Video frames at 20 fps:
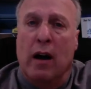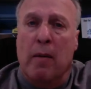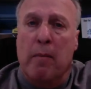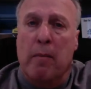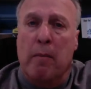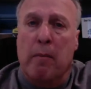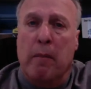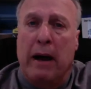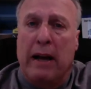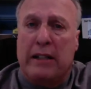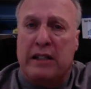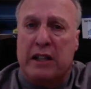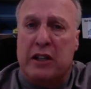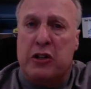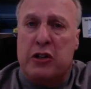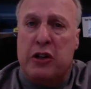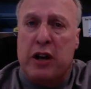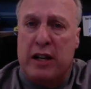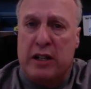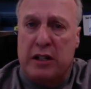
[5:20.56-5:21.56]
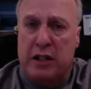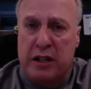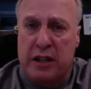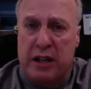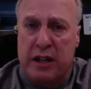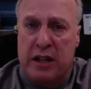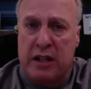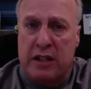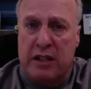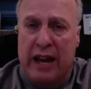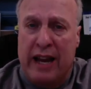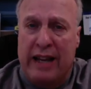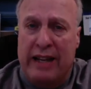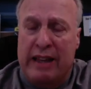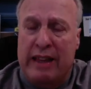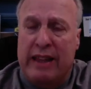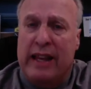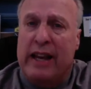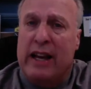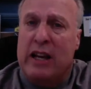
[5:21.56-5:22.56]
my suggestion is
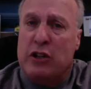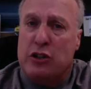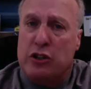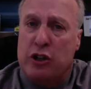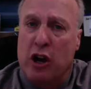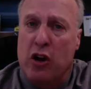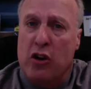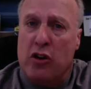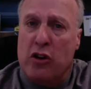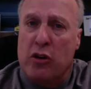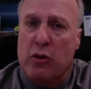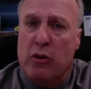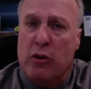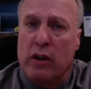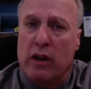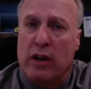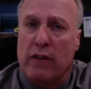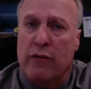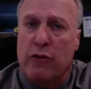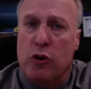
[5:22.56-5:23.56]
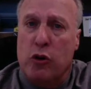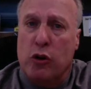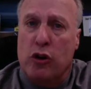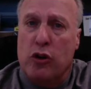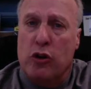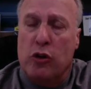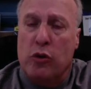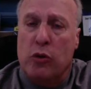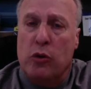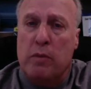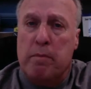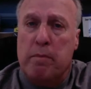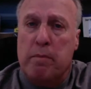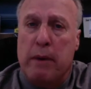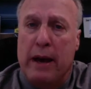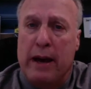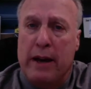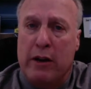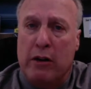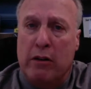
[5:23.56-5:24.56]
anything I show you, if you could do it
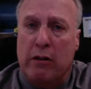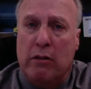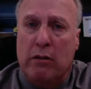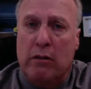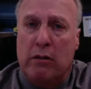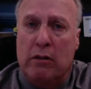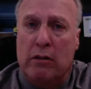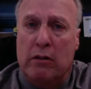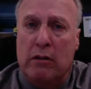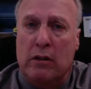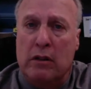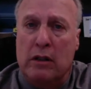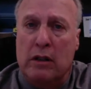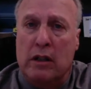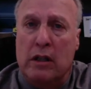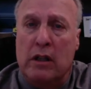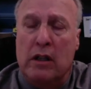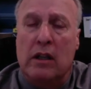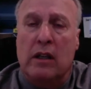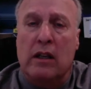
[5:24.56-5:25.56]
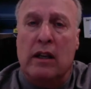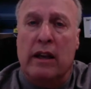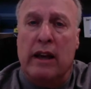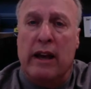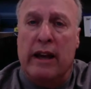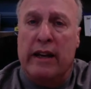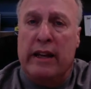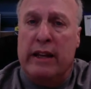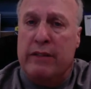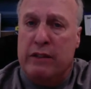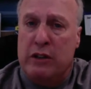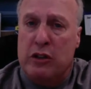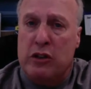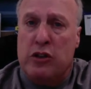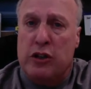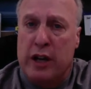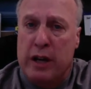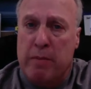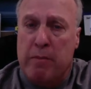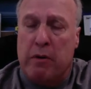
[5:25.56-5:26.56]
better and even
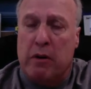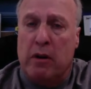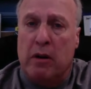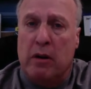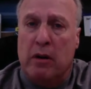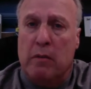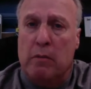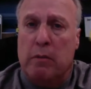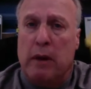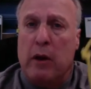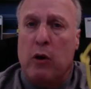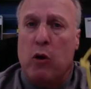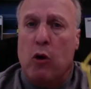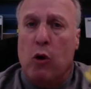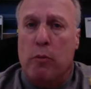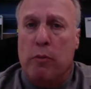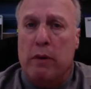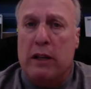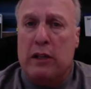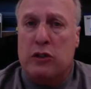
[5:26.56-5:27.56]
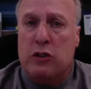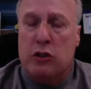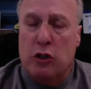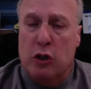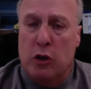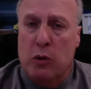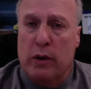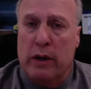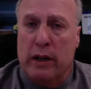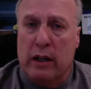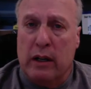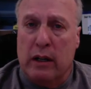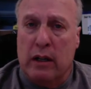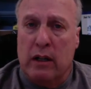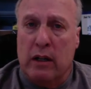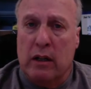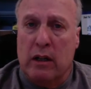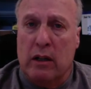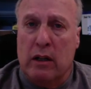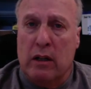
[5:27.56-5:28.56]
cheaper, by all means do it.
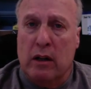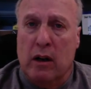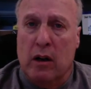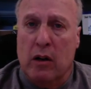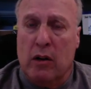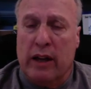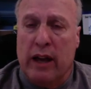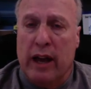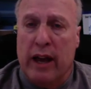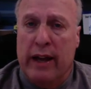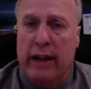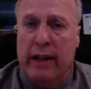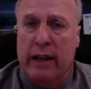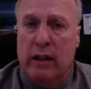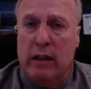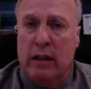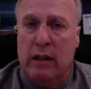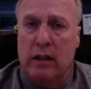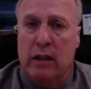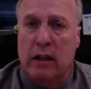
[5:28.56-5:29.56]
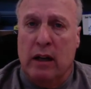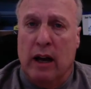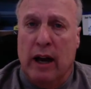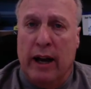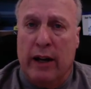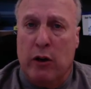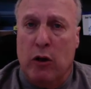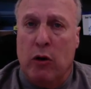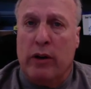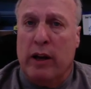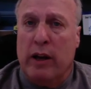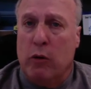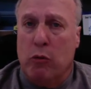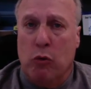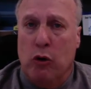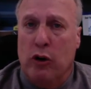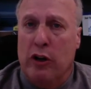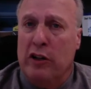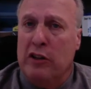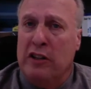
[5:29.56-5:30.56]
Okay. I don't get
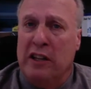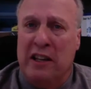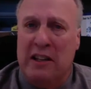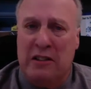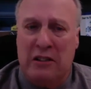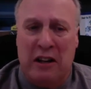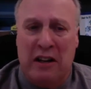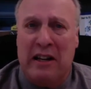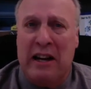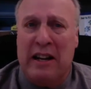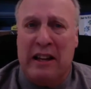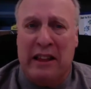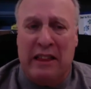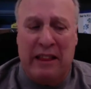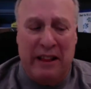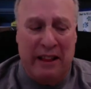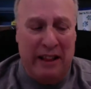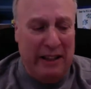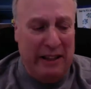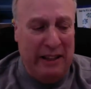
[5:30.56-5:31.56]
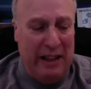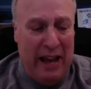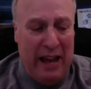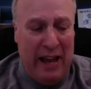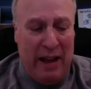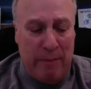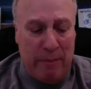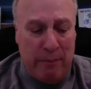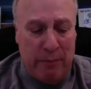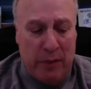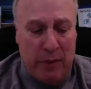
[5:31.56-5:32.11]
royalties on anything like that.